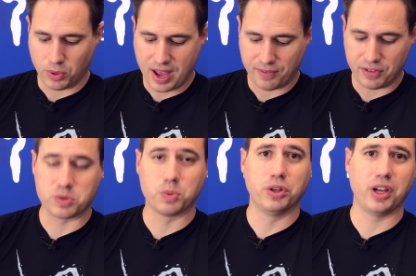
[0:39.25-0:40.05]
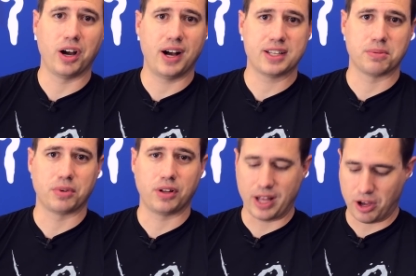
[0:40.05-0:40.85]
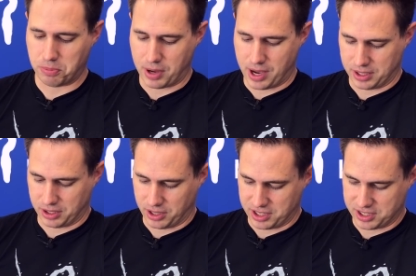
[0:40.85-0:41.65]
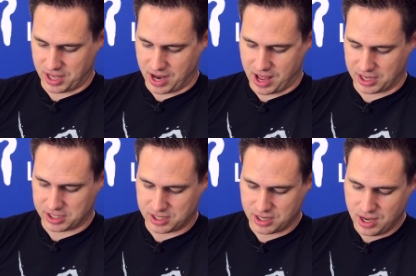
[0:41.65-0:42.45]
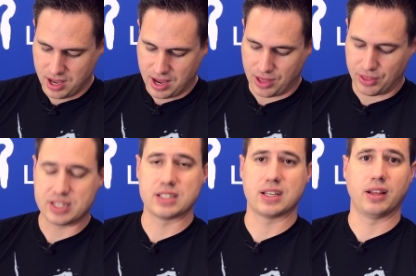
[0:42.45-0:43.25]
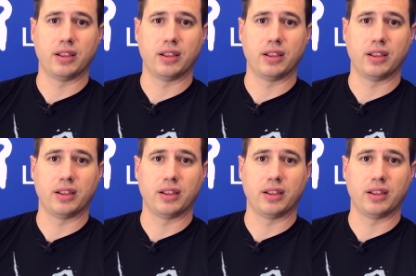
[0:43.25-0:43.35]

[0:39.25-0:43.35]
we have this really awesome Clown Pied clutch that hatched. And this is a